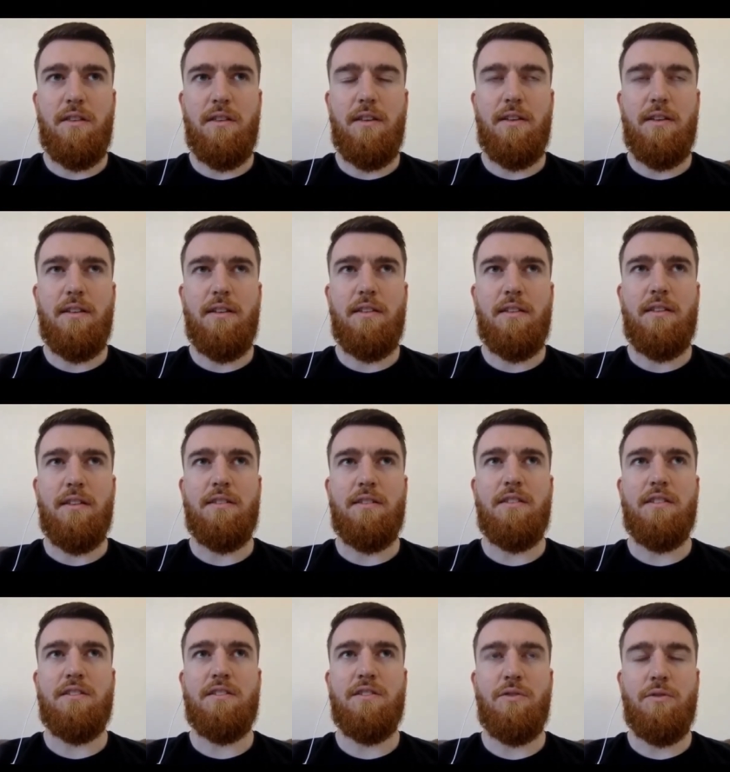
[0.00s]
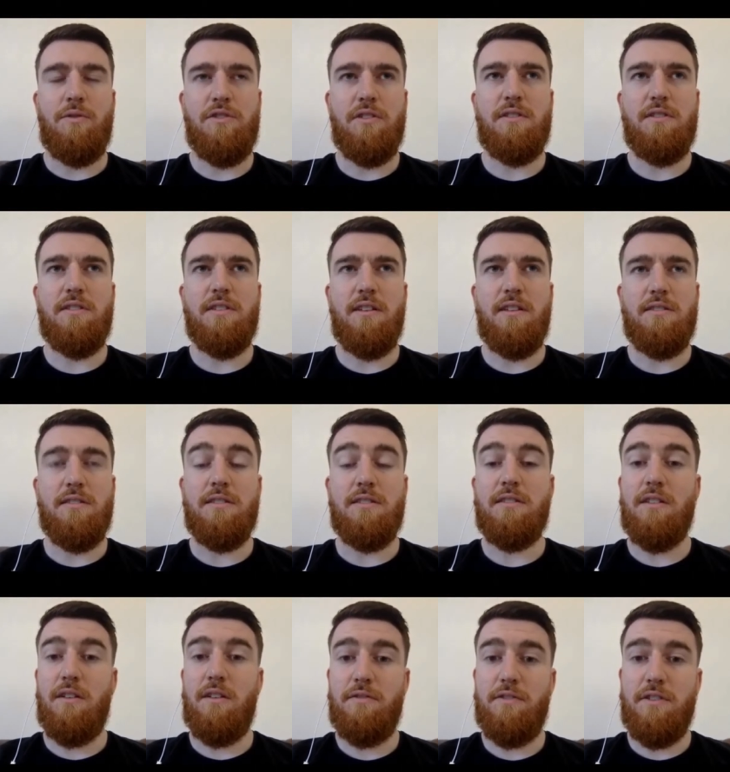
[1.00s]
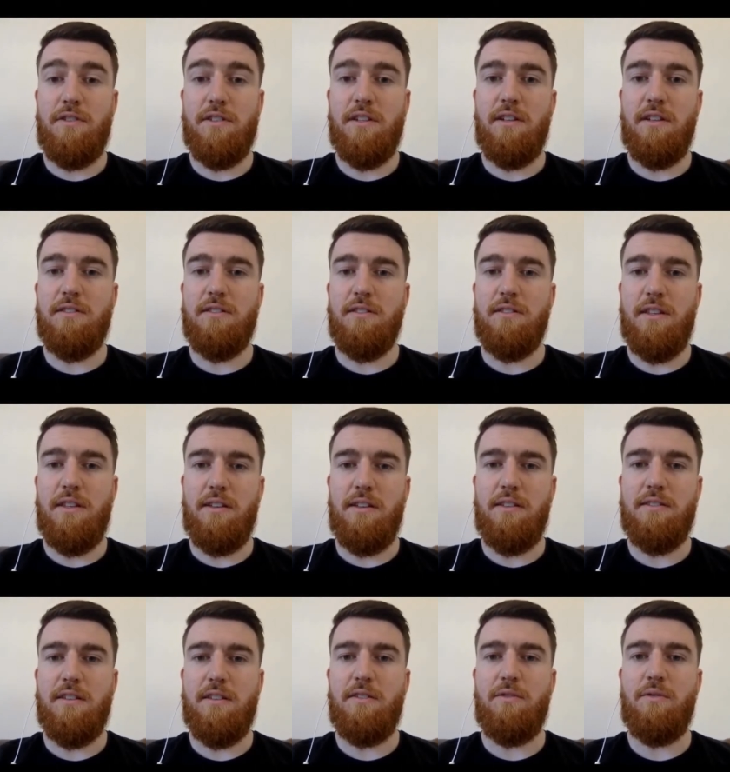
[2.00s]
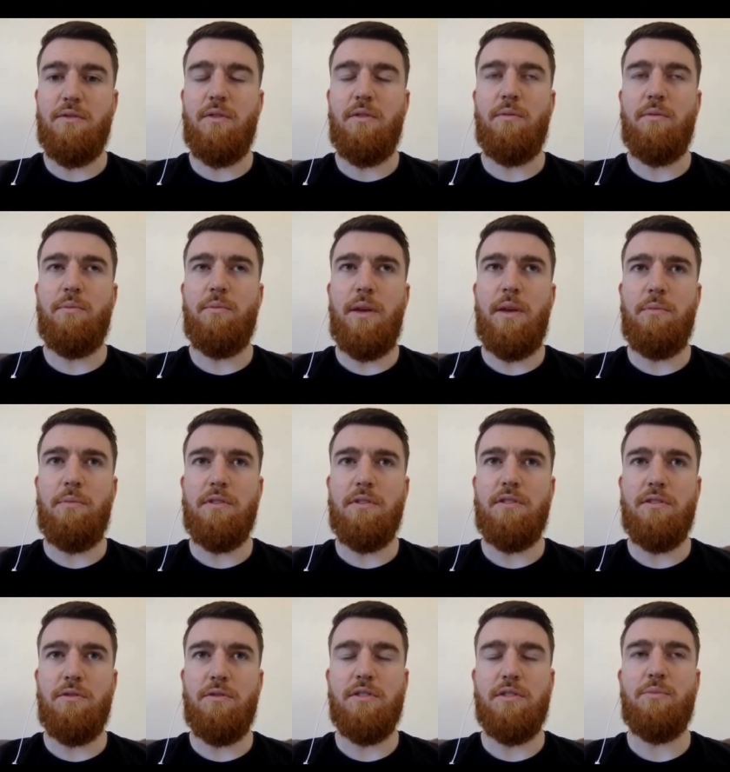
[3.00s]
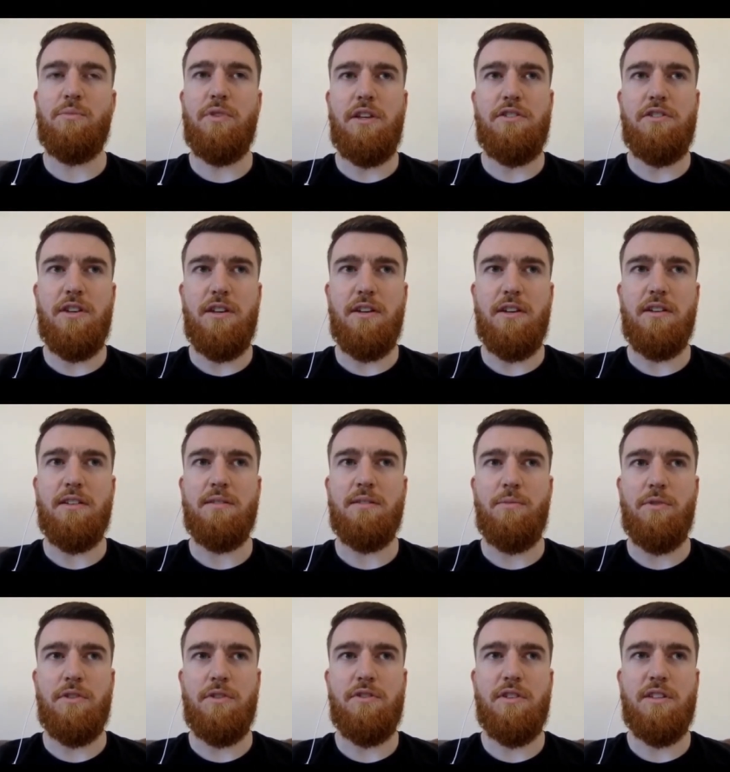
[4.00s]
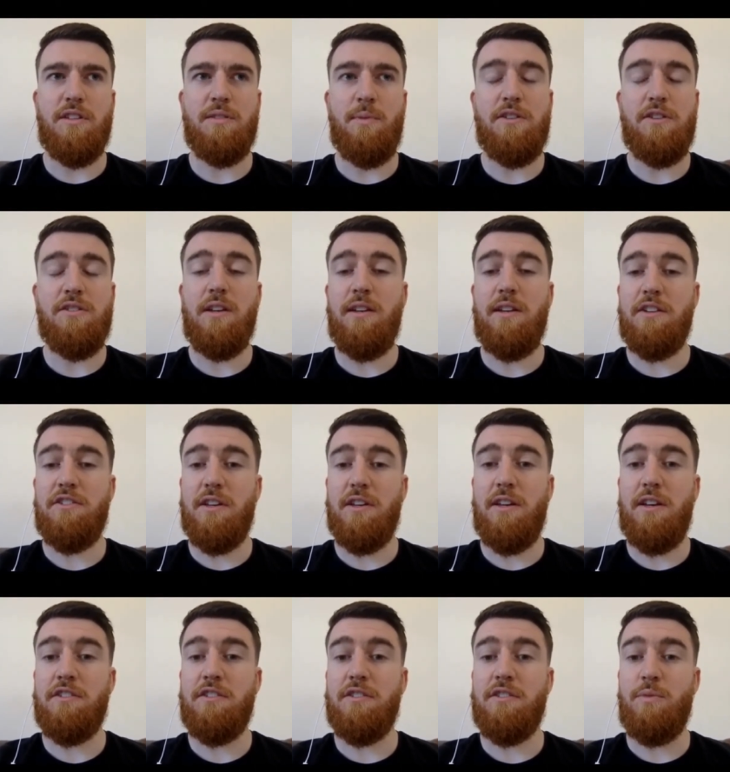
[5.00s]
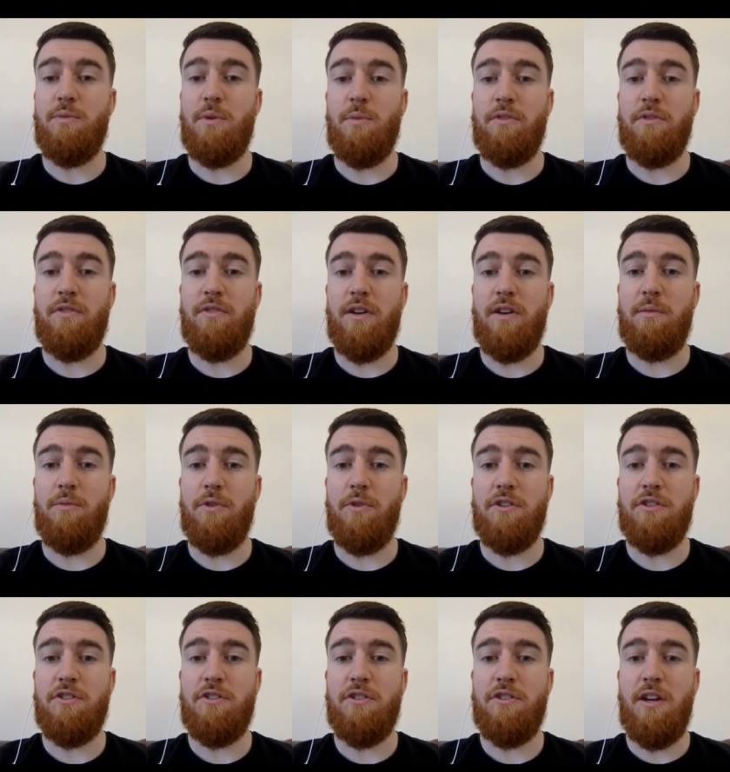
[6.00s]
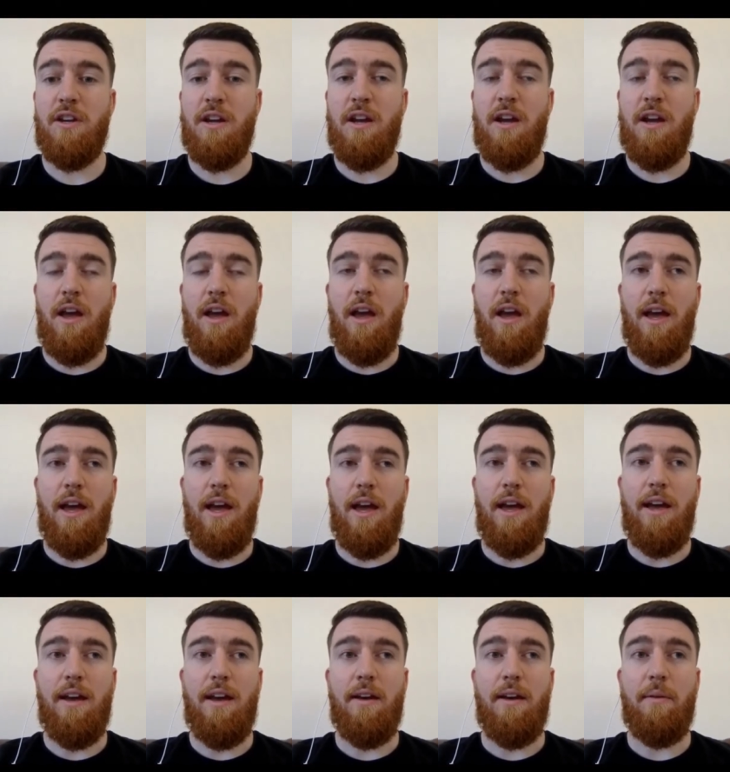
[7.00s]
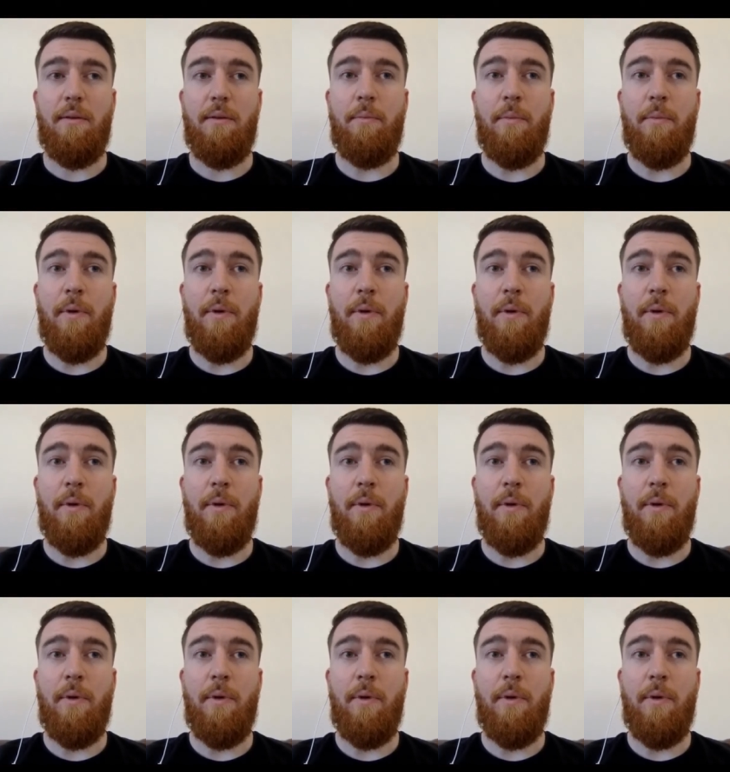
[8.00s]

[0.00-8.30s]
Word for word: the, the social skills, the softer skills are things that people don't appreciate as much, especially in education when we're very much um,